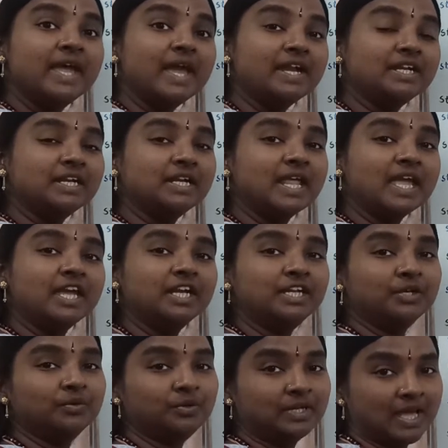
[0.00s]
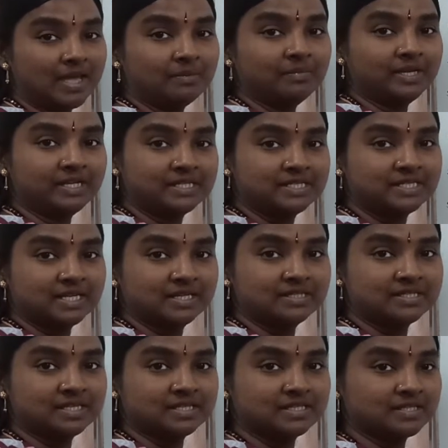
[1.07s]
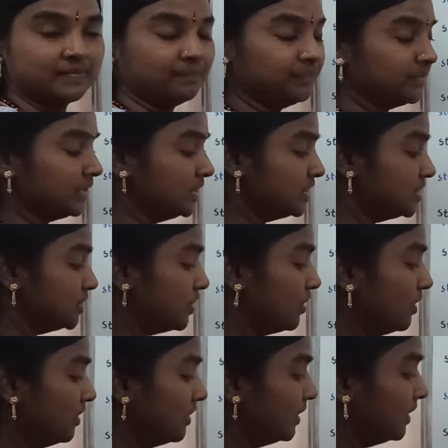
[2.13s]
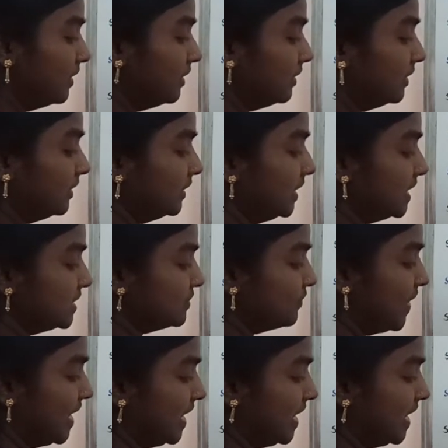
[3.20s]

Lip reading: at negative time instances. So, this 1